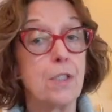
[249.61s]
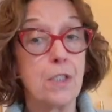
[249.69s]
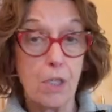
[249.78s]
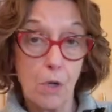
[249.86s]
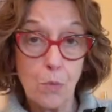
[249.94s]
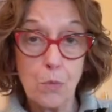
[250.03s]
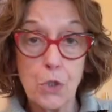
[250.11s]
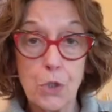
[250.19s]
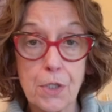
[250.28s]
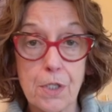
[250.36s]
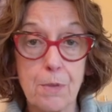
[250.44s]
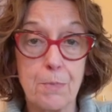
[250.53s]
Don't
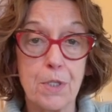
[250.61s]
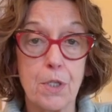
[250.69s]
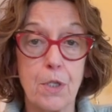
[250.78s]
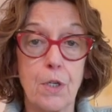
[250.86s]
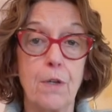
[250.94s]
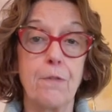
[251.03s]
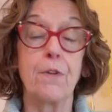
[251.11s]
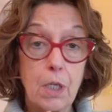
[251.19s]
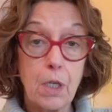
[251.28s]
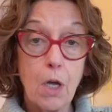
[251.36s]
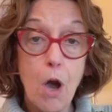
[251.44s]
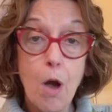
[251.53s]
just observe.
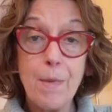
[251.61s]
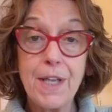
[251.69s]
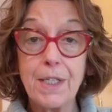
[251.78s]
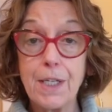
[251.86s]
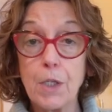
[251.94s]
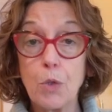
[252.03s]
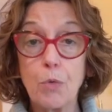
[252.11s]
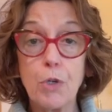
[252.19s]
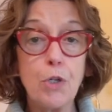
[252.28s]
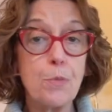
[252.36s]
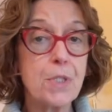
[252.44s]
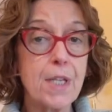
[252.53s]
Comment in
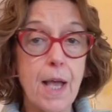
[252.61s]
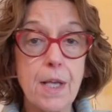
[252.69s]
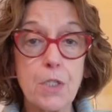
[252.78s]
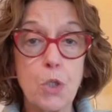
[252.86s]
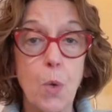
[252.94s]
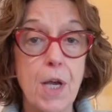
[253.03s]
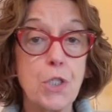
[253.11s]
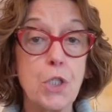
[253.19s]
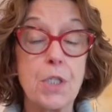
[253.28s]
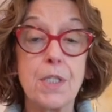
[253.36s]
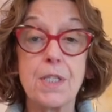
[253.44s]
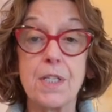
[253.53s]
groups, ask
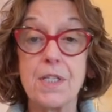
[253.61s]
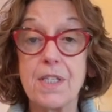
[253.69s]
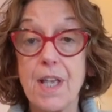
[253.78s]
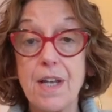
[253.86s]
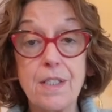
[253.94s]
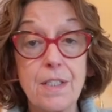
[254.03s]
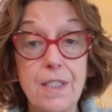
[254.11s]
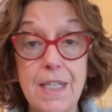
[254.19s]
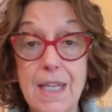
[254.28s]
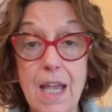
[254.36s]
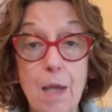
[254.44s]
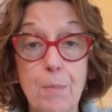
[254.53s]
questions, and send a
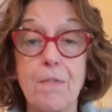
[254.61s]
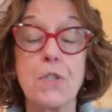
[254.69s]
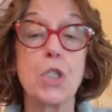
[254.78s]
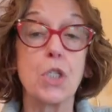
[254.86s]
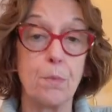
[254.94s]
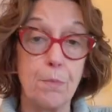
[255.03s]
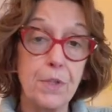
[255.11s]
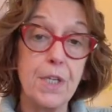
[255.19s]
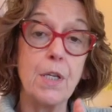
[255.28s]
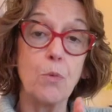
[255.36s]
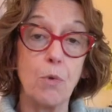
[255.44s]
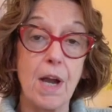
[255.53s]
DM if
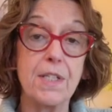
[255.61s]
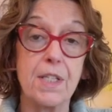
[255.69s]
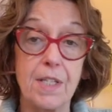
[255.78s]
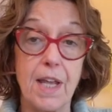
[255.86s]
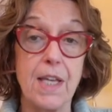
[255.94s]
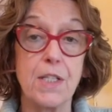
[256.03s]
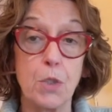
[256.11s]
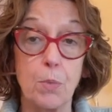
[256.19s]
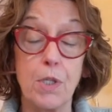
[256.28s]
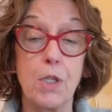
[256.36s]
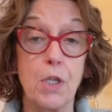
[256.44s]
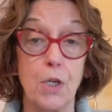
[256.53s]
something resonates
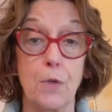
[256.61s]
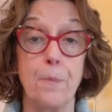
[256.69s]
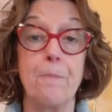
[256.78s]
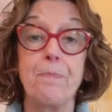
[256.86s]
with you.